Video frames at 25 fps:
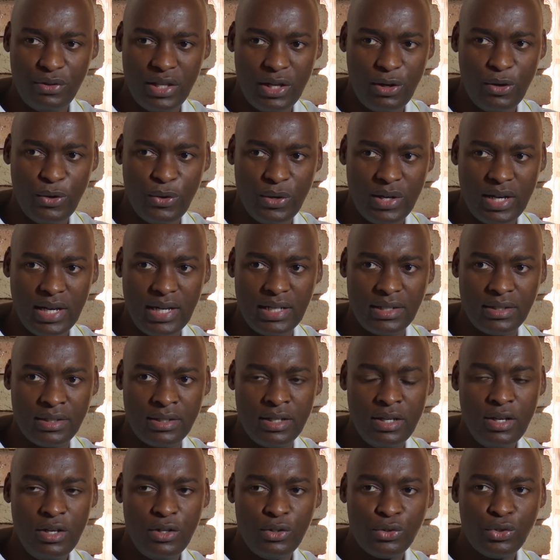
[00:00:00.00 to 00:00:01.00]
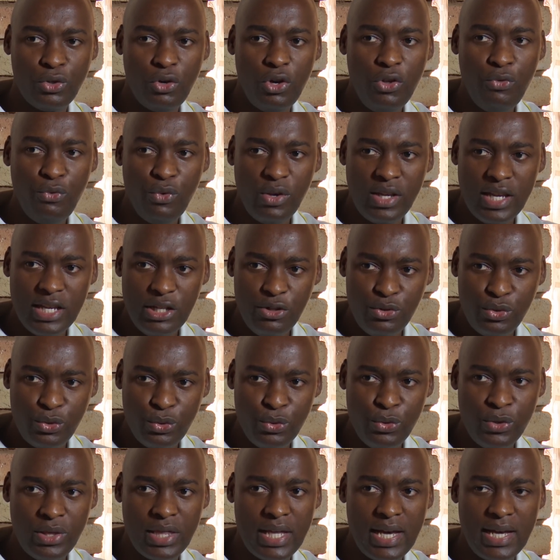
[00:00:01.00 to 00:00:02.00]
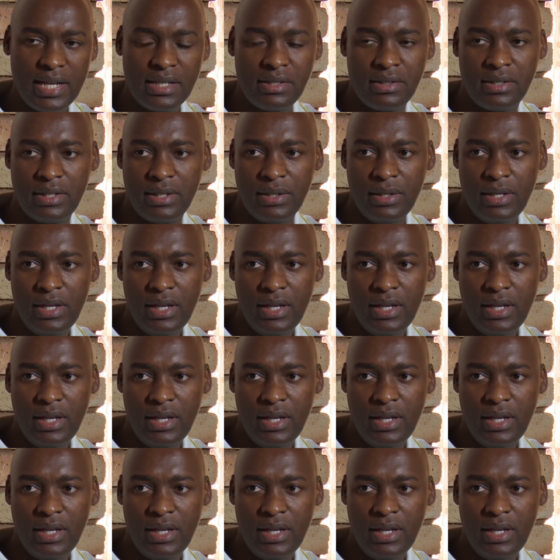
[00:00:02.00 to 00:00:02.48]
the locals. So if we can do that,